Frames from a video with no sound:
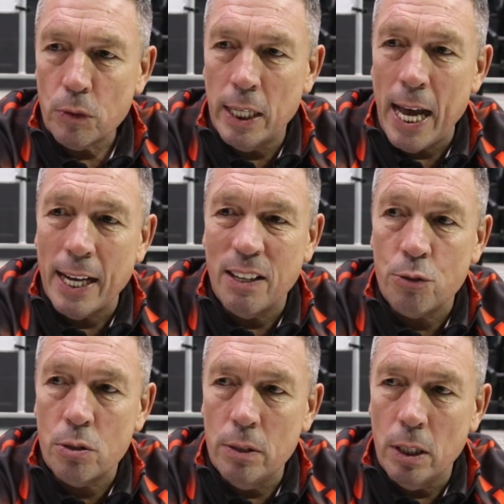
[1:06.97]
You can't
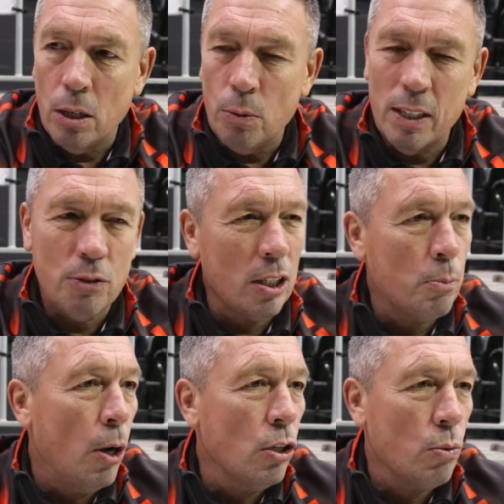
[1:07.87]
give, we give
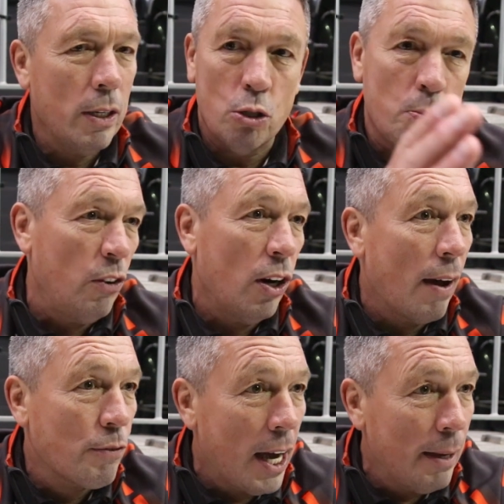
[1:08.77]
6 points away just before
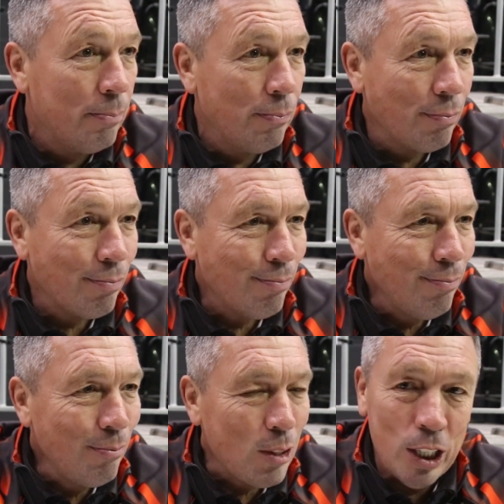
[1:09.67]
half time.
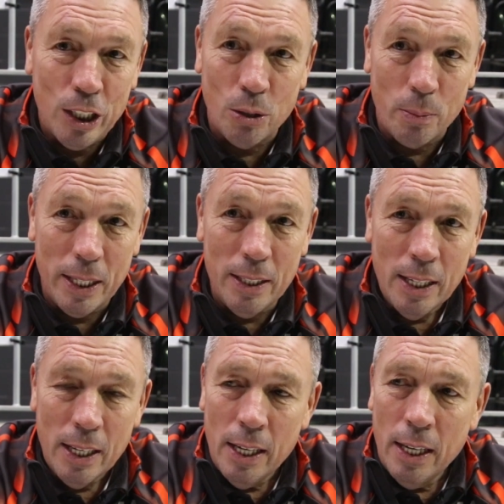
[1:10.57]
You know what I
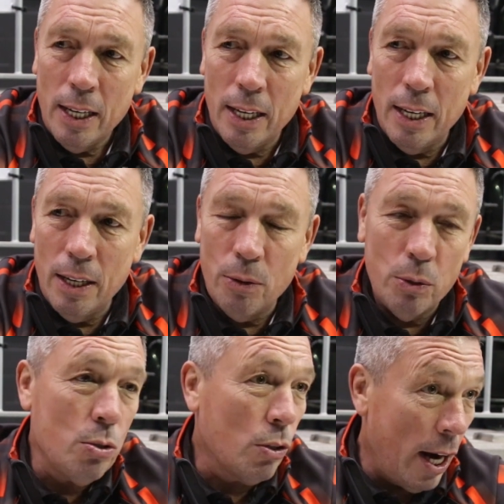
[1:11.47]
mean?
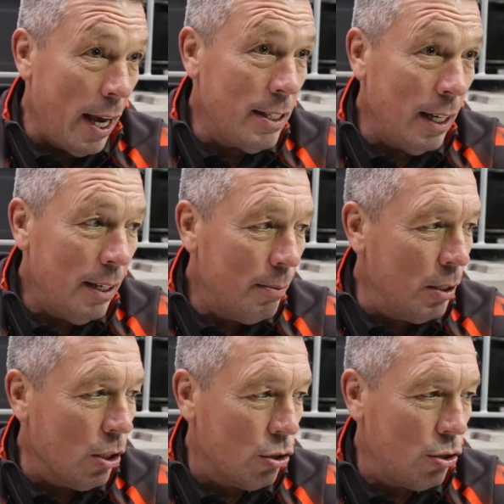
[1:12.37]
Which was crazy
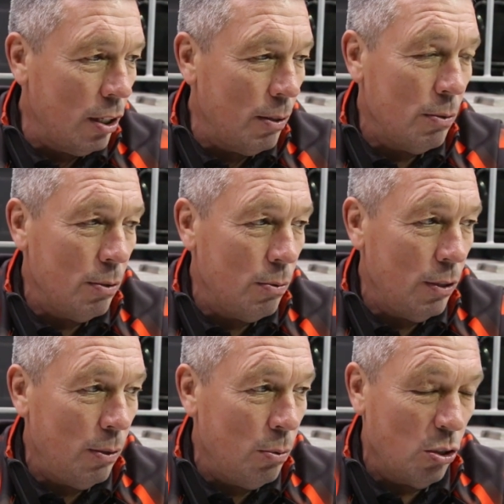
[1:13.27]
because
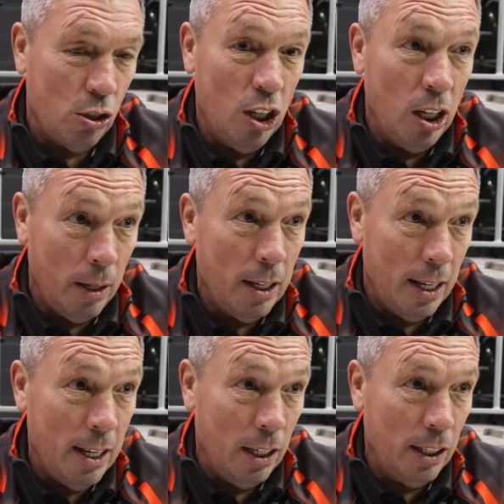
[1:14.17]
it was early
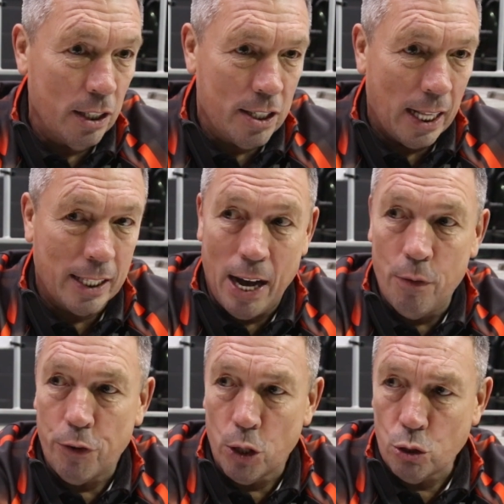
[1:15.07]
in the
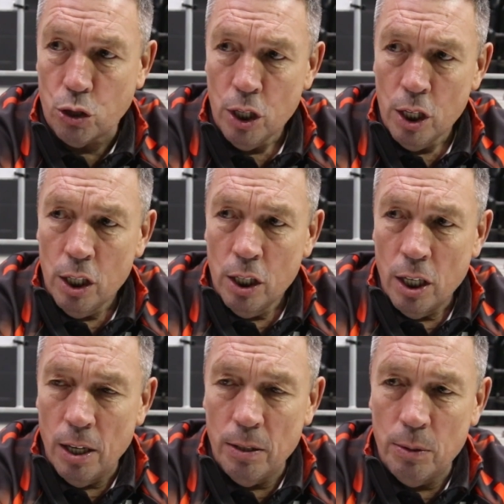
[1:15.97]
count for us.
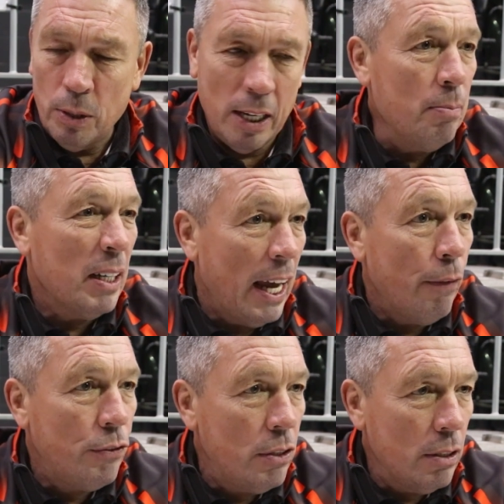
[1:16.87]
We give them a
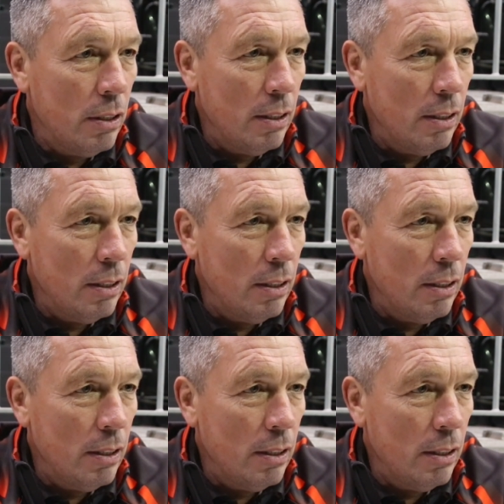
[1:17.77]
gift.